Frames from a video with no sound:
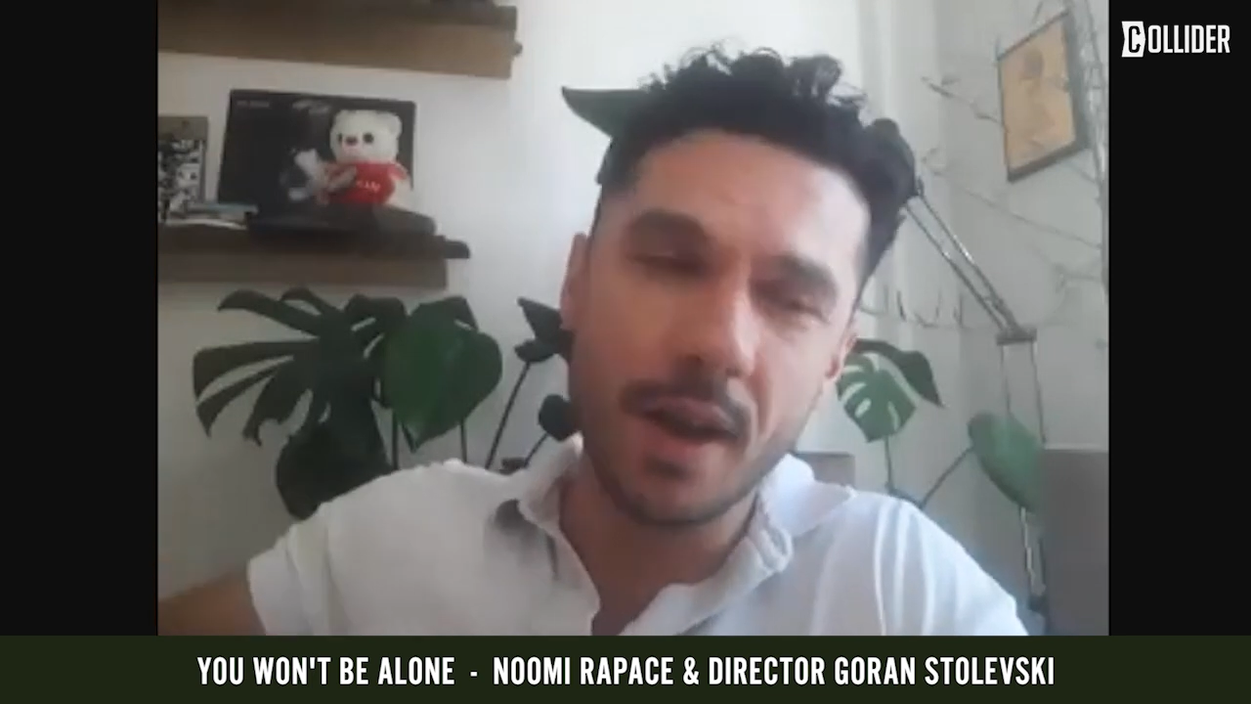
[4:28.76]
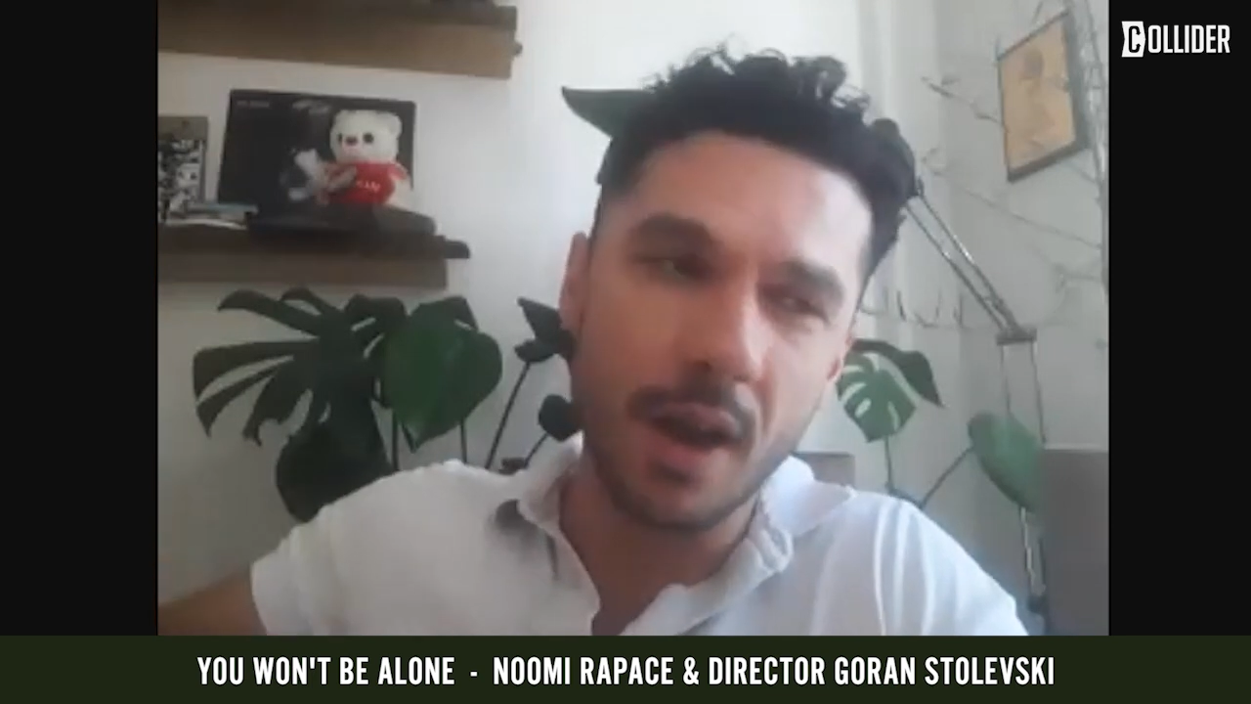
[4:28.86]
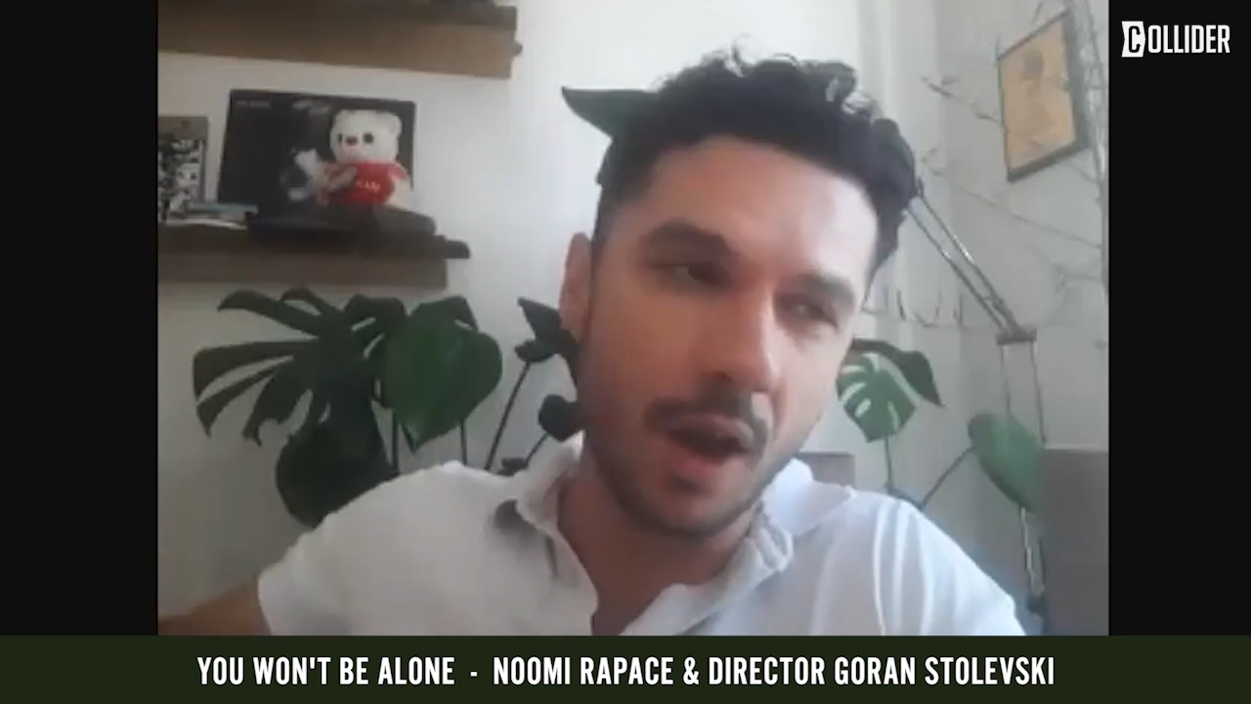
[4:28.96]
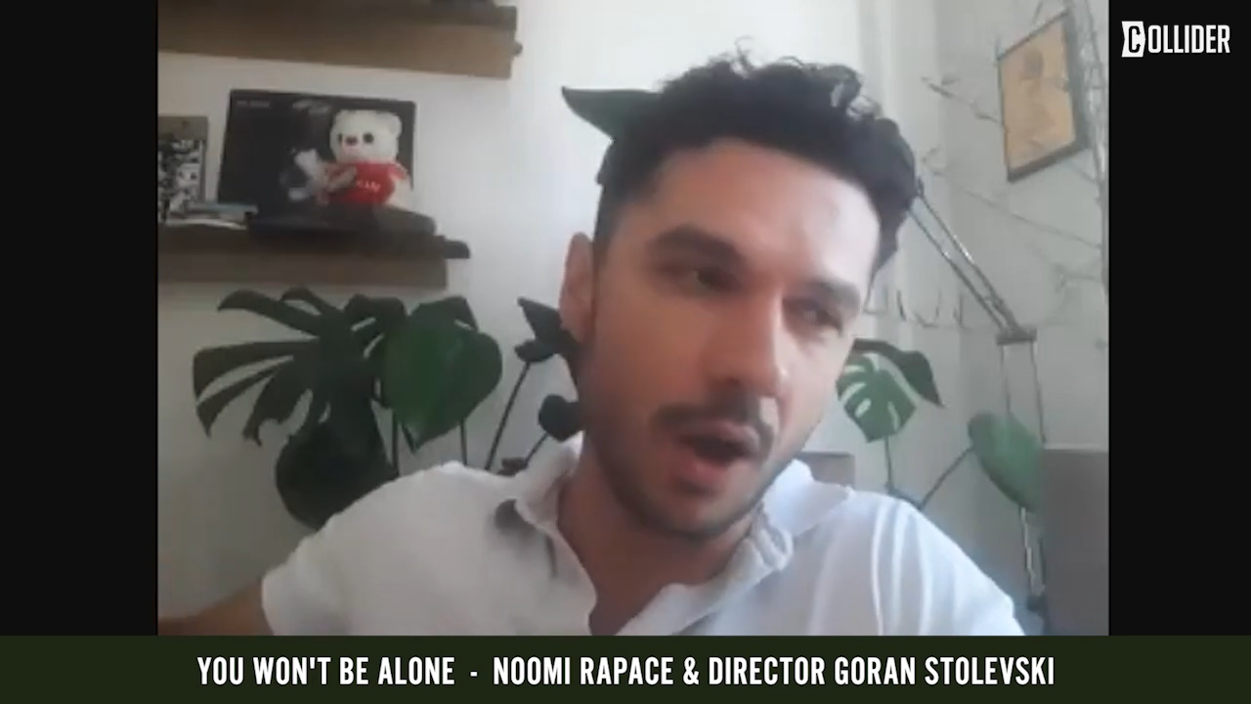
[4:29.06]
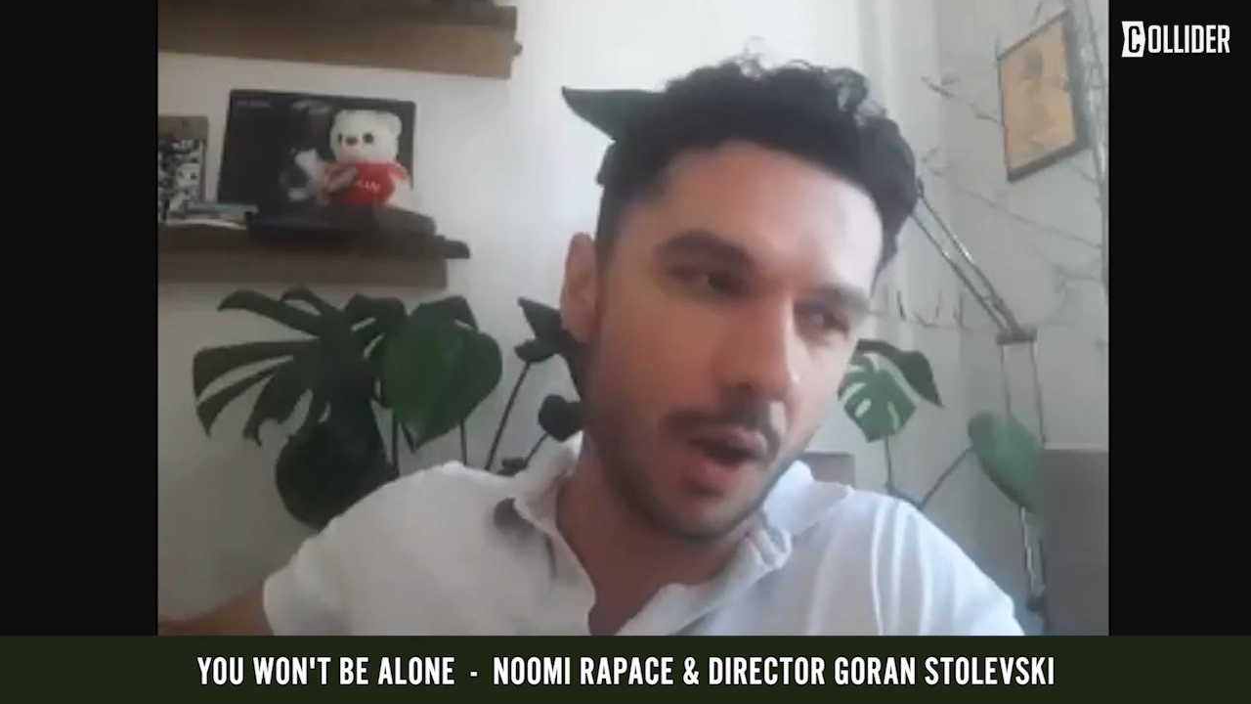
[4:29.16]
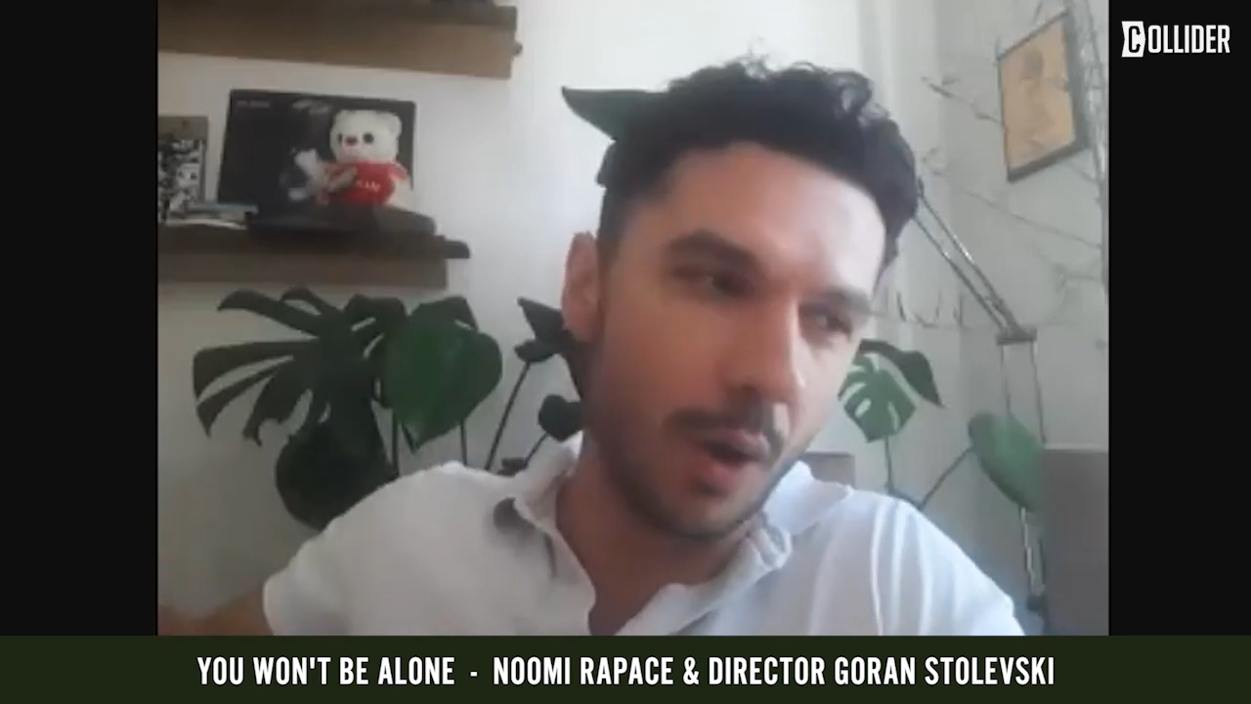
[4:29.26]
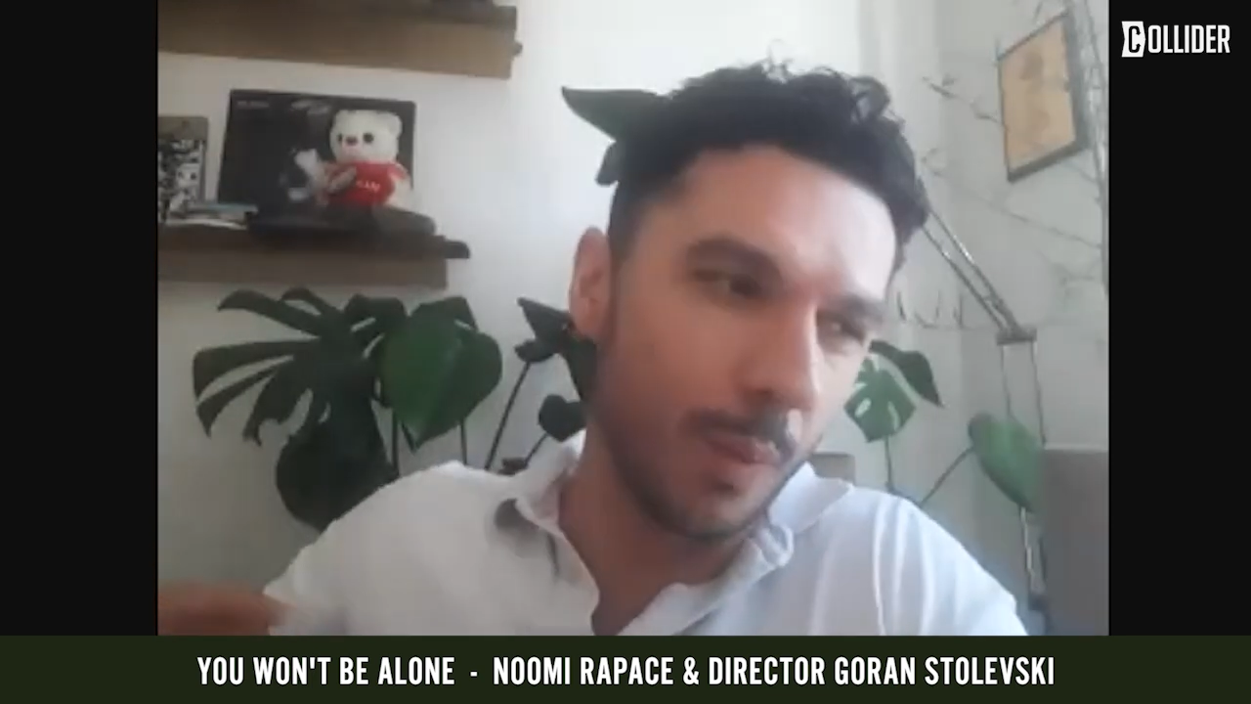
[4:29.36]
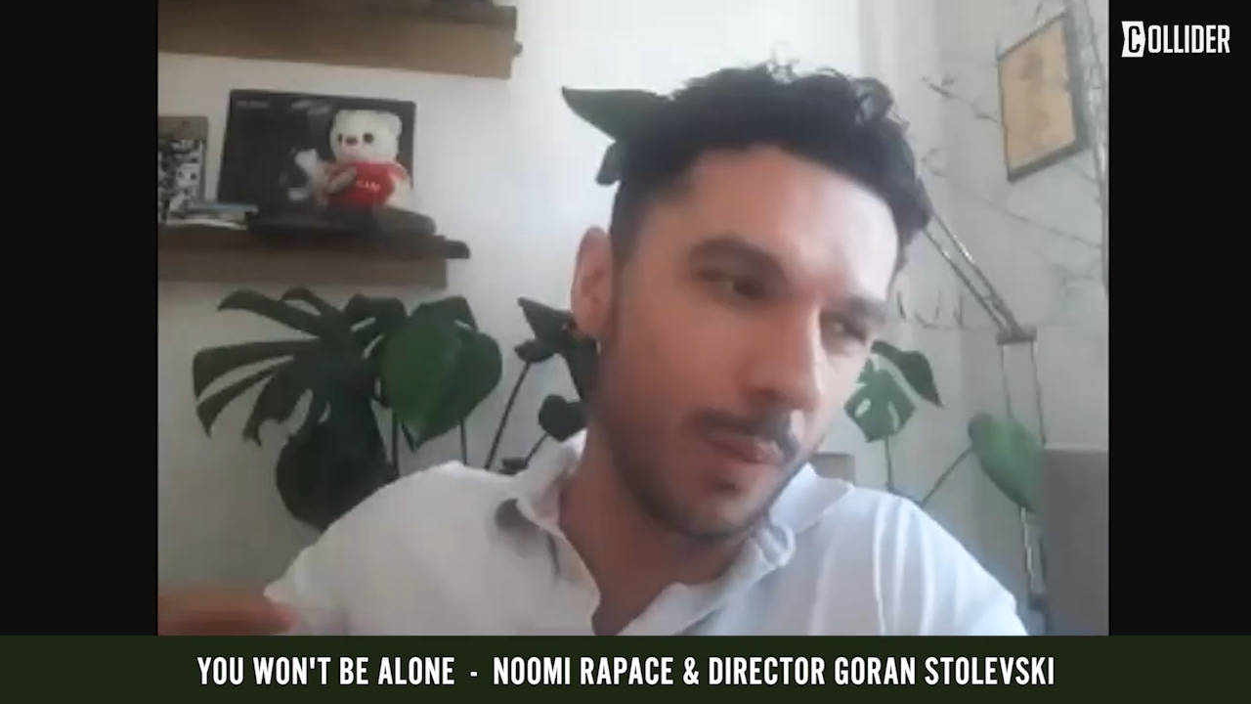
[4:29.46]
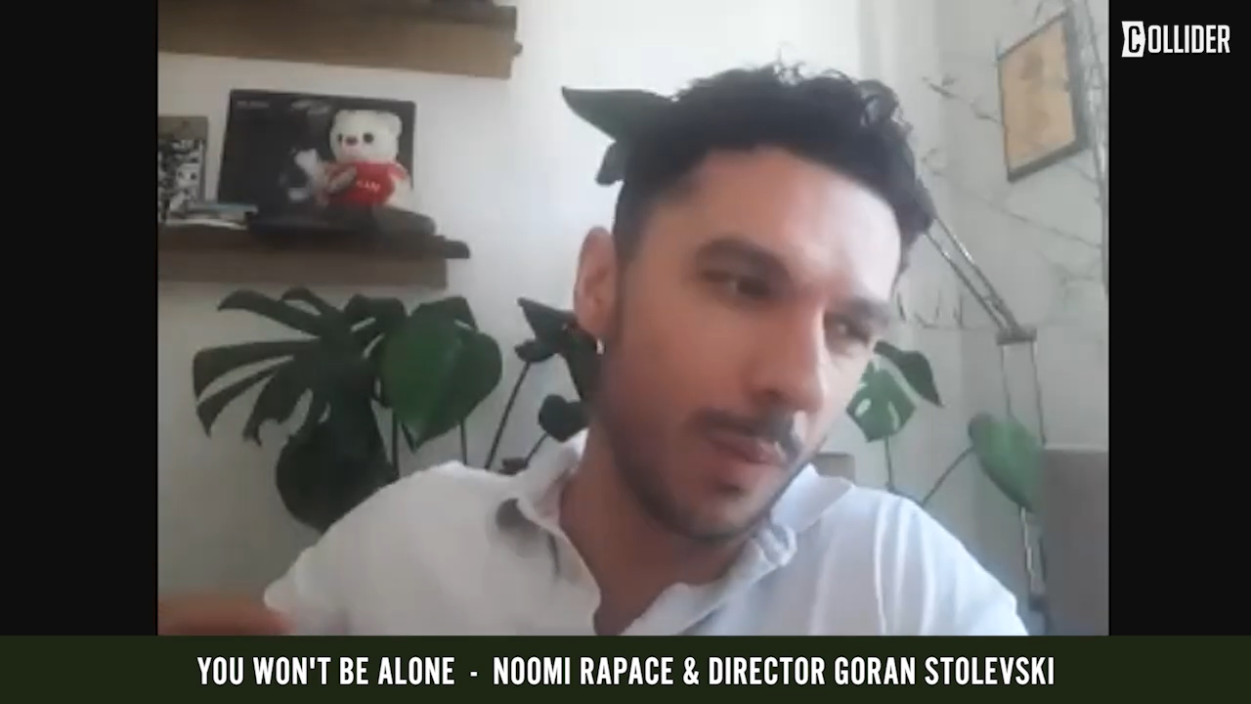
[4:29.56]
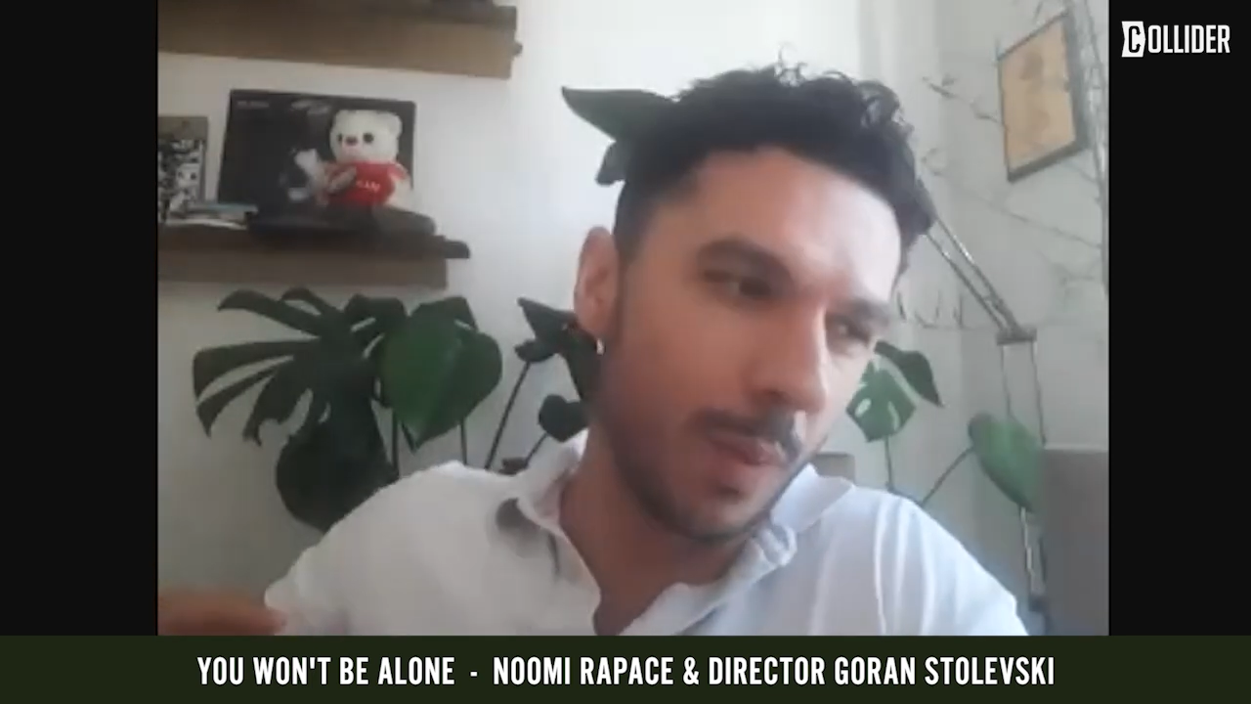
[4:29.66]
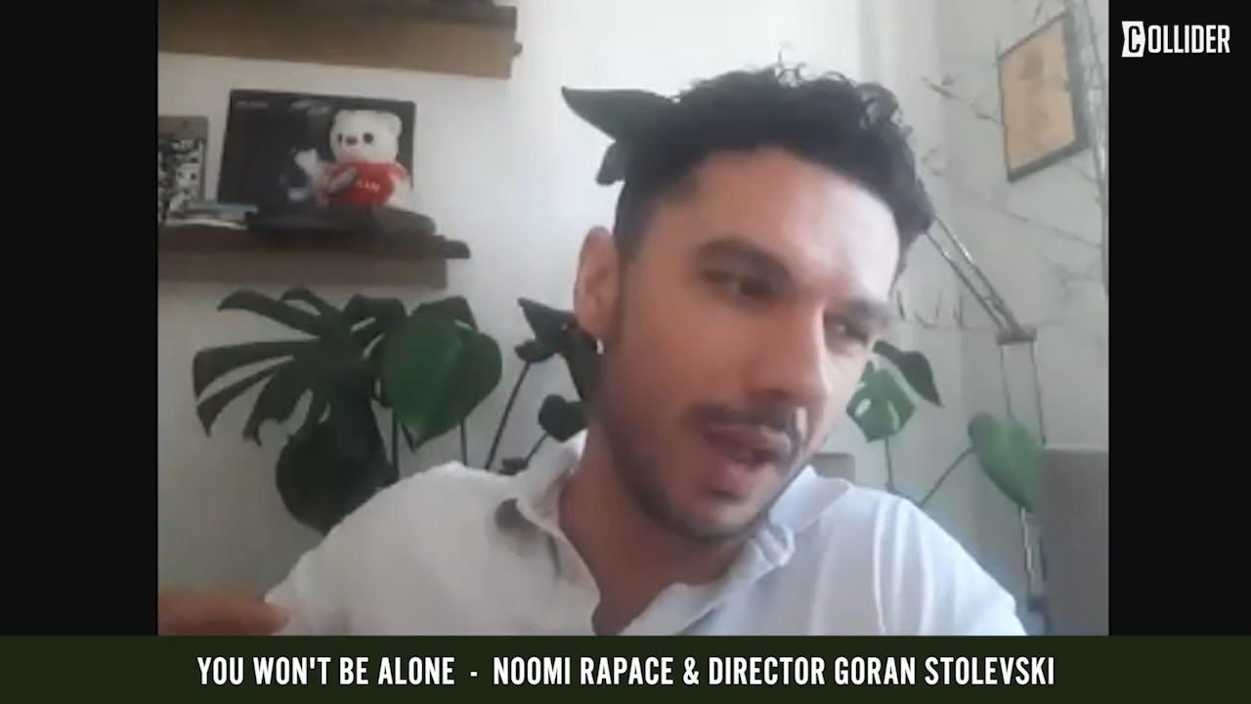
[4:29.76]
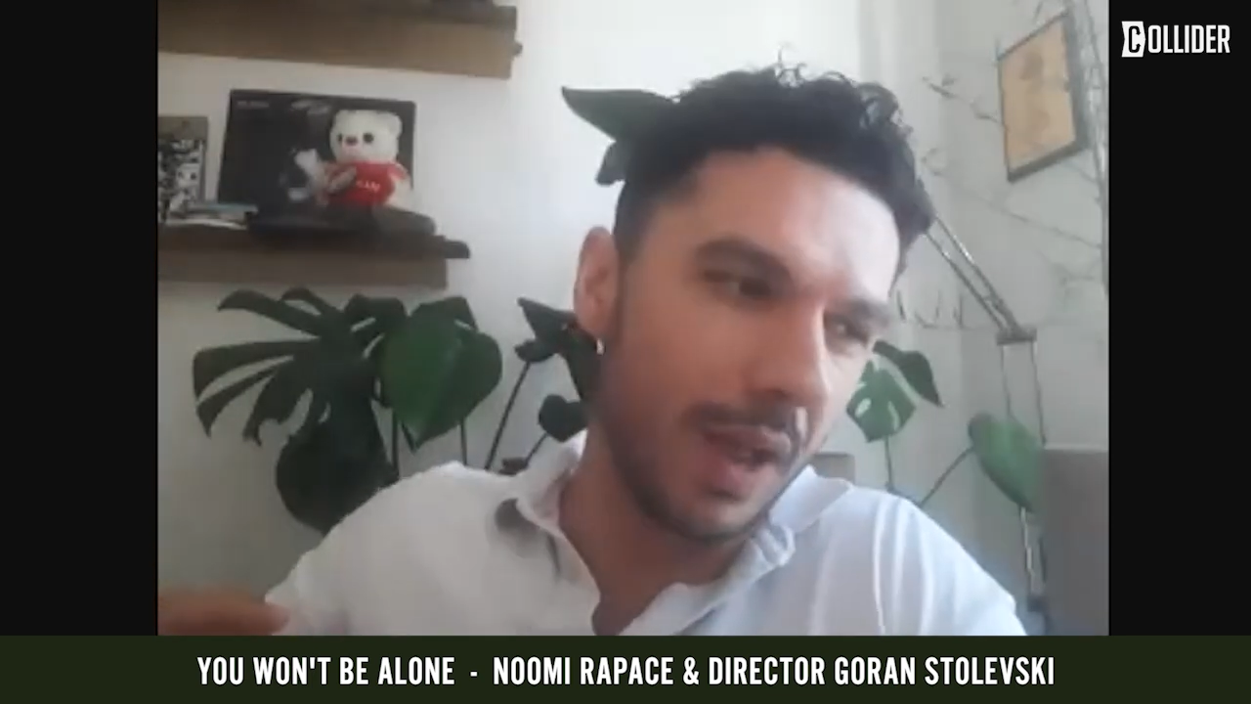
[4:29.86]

mm-hmm. um, mm-hmm.